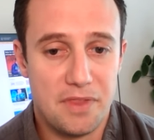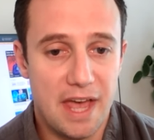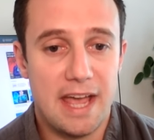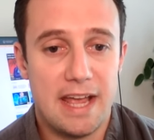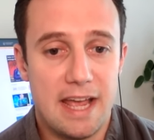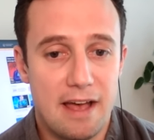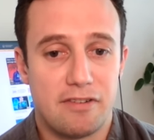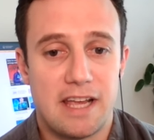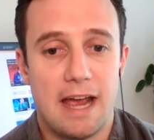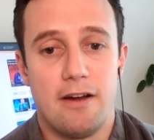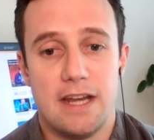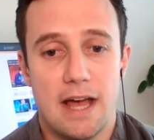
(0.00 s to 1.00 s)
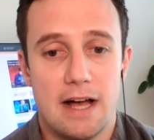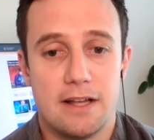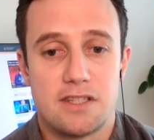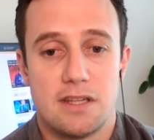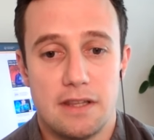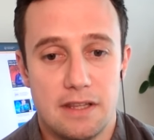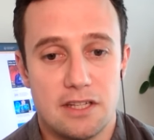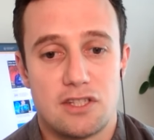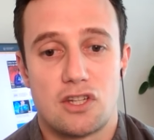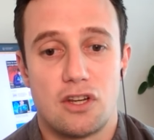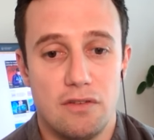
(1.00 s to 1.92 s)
they have carried out this